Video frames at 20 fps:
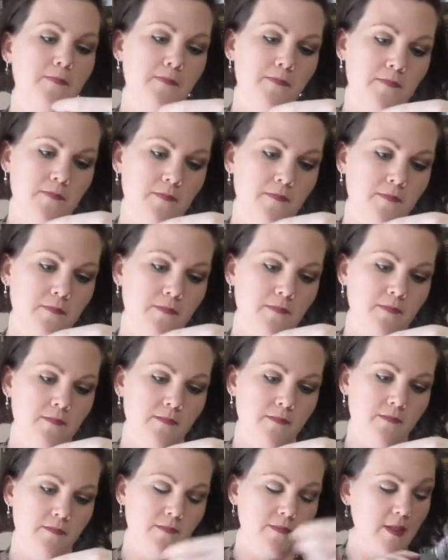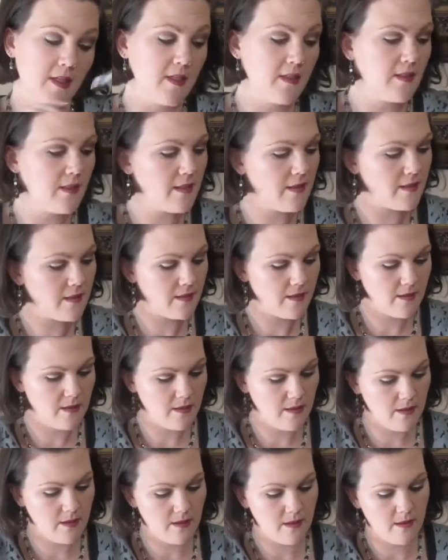
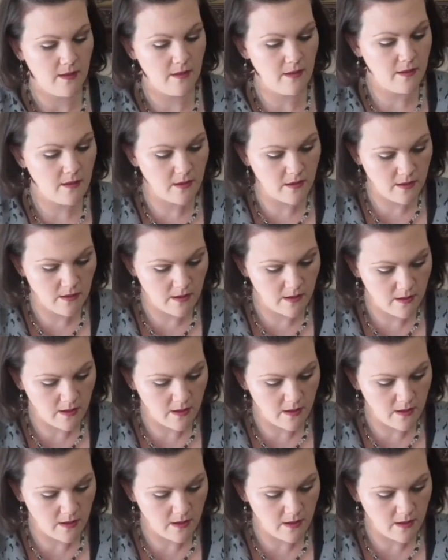[no speech]